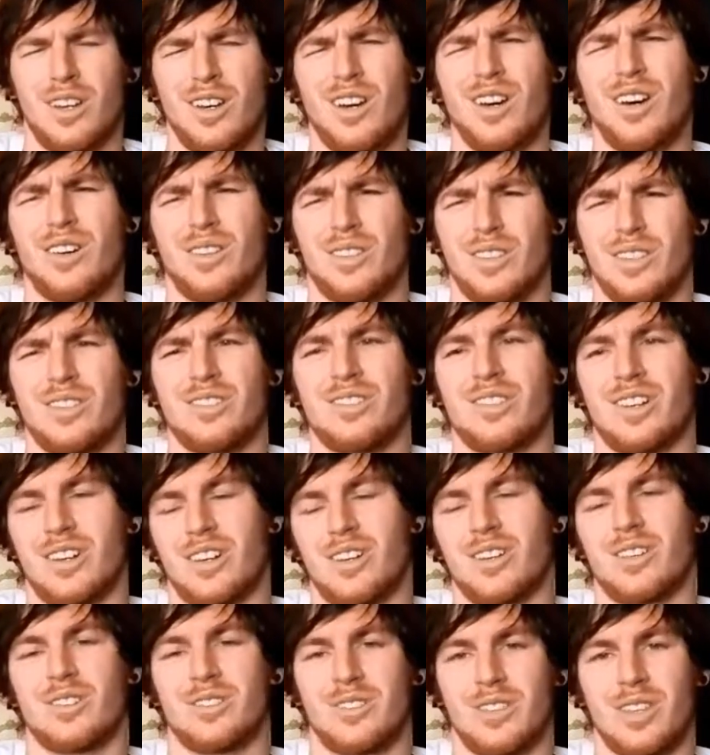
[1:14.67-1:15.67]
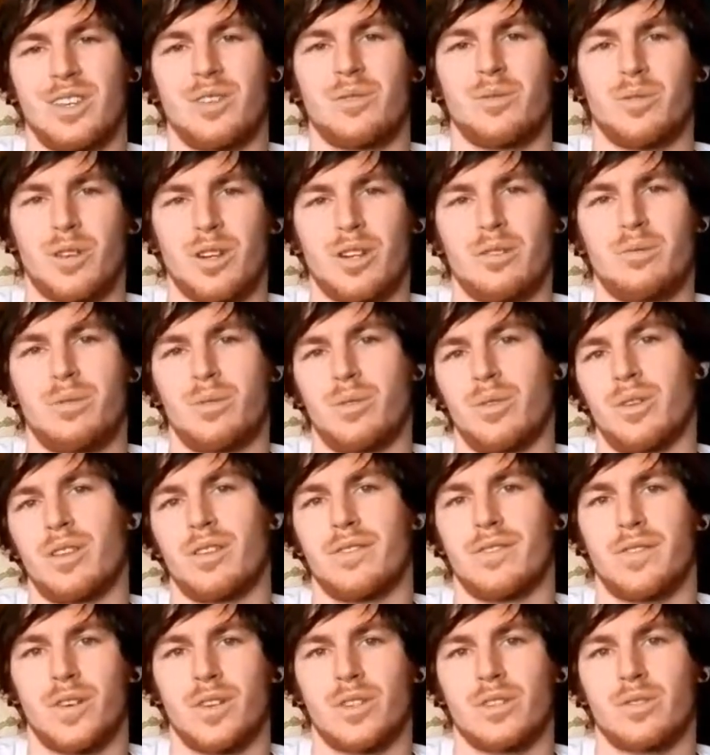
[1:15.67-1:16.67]
oh, these suckers, we're going to be one of
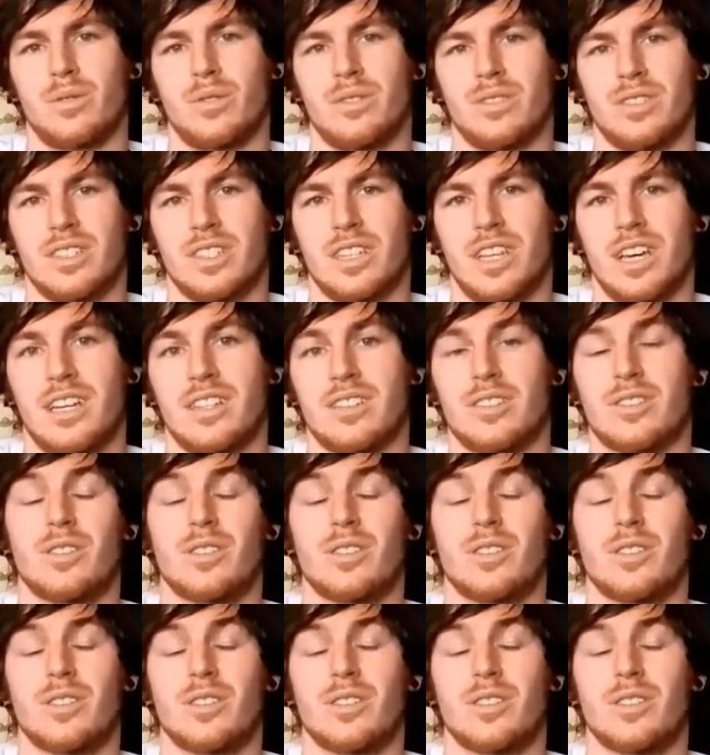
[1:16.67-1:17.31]
the first ones in line.